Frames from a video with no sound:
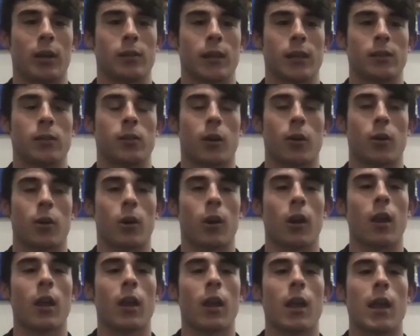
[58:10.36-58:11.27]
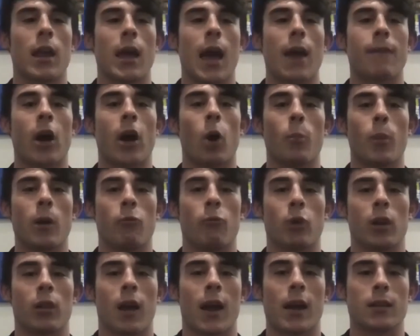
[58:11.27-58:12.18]
I stutter have helped me
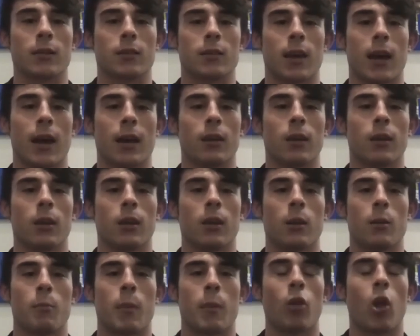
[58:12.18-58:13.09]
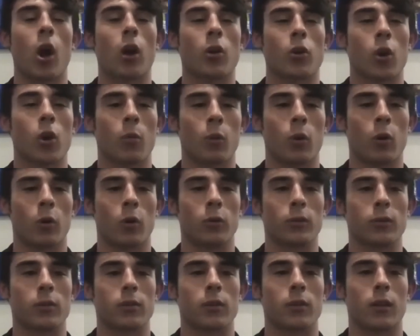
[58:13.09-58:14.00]
realize that my long-term
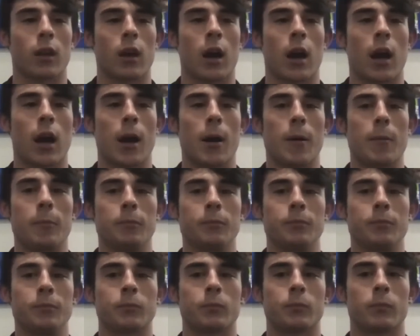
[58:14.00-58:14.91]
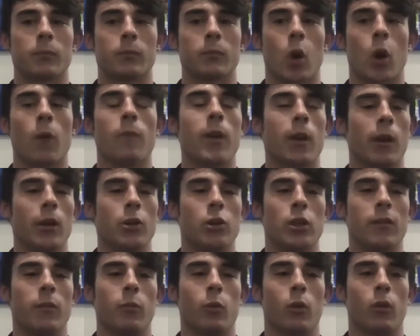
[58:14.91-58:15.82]
goals, um, or very
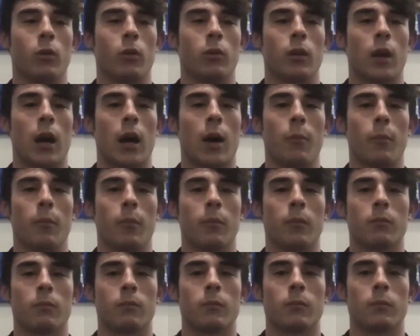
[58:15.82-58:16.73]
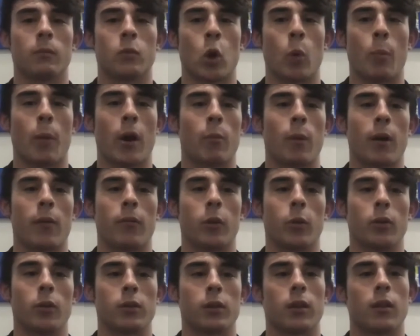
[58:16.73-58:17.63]
achievable, um, no matter my
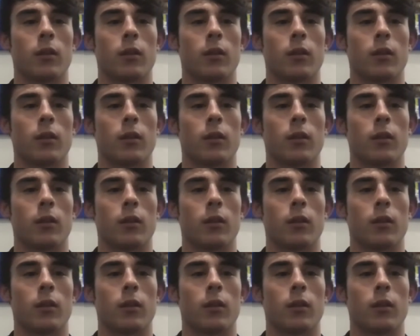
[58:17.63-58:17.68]
fluency.